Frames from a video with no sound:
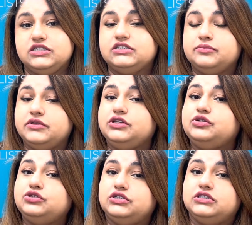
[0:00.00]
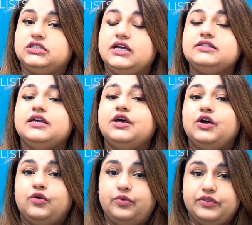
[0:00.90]
is something you should discuss
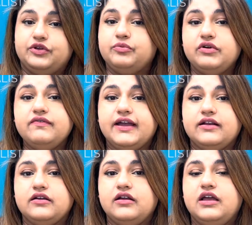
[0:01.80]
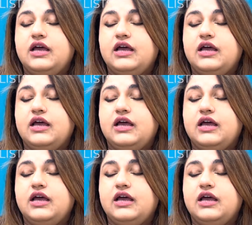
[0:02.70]
with your provider,